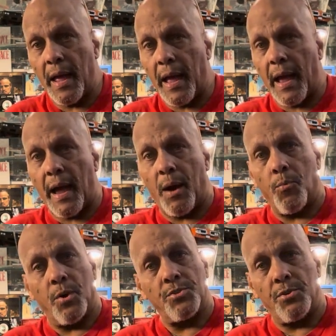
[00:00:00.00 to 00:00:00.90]
and
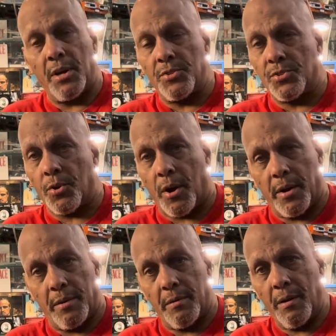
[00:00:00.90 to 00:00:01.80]
once you get
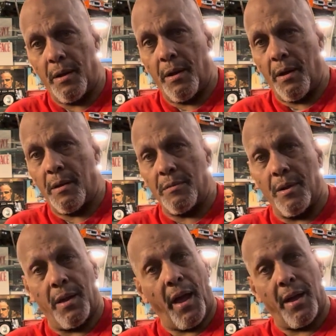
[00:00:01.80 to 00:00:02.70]
started, you
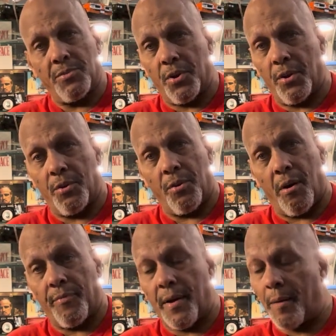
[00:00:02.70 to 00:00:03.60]
can't turn it
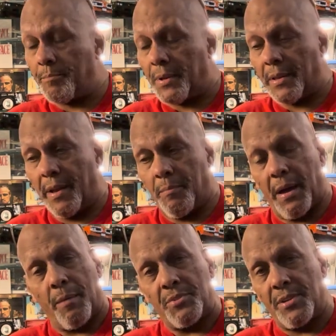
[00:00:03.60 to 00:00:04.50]
off. Believe me,
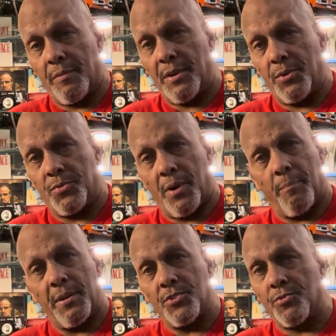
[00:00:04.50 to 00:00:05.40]
I'm 72. I've
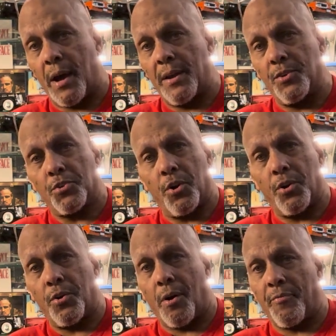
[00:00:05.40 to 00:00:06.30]
been trying to turn
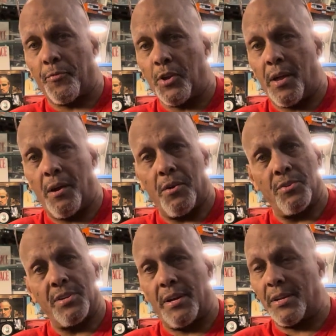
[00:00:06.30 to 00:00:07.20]
it off for
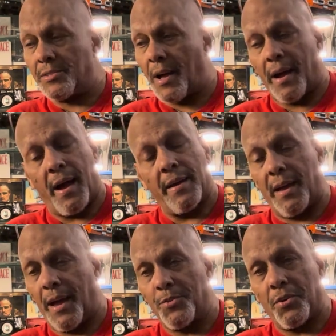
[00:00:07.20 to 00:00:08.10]
years, and I
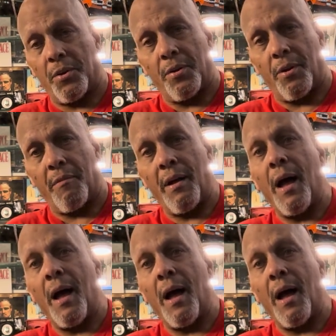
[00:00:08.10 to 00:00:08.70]
can't turn it off.